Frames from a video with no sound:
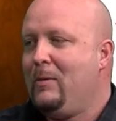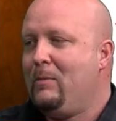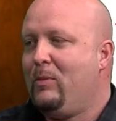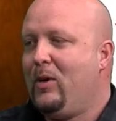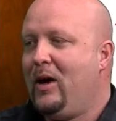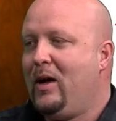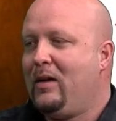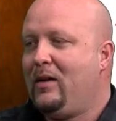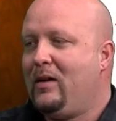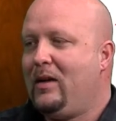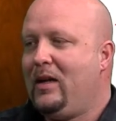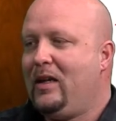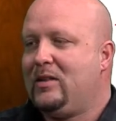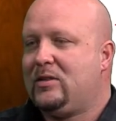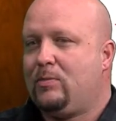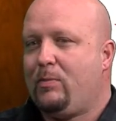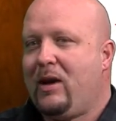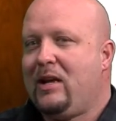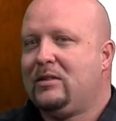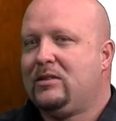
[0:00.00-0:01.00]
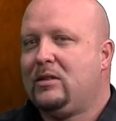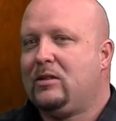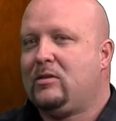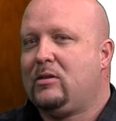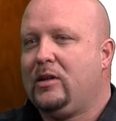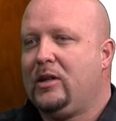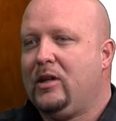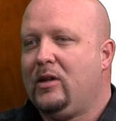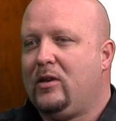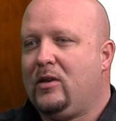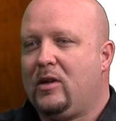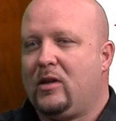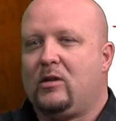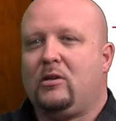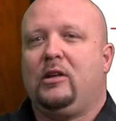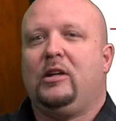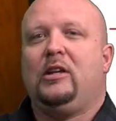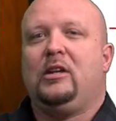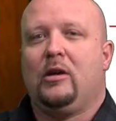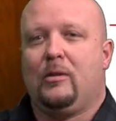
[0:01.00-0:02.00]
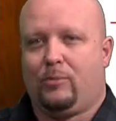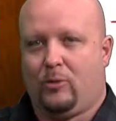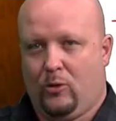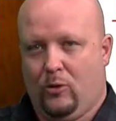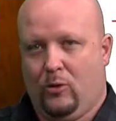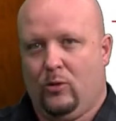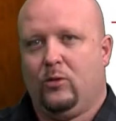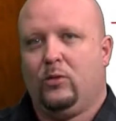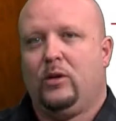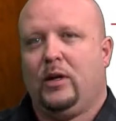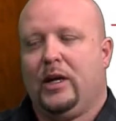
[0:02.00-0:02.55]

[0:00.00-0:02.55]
but it's basically the cleanup crew.